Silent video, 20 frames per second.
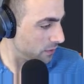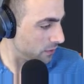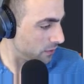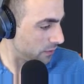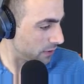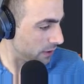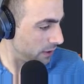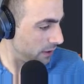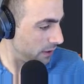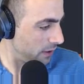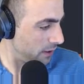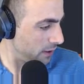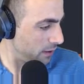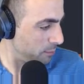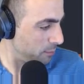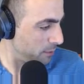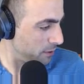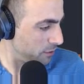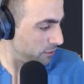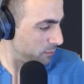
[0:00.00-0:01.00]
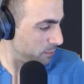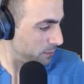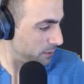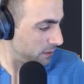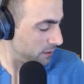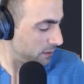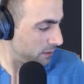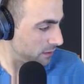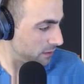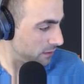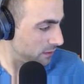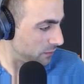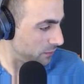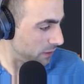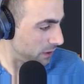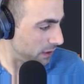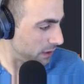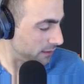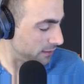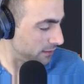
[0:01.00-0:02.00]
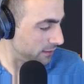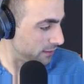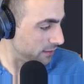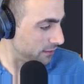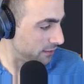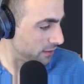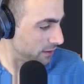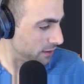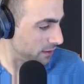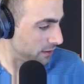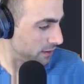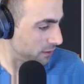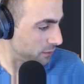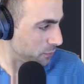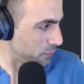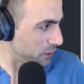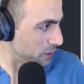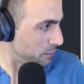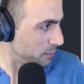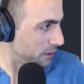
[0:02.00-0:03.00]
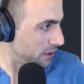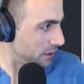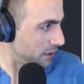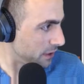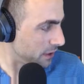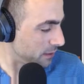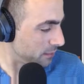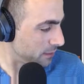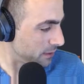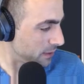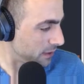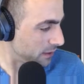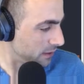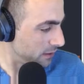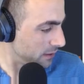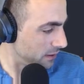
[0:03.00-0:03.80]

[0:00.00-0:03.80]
Okay, paste bin. Well, I see it's still the readme.md.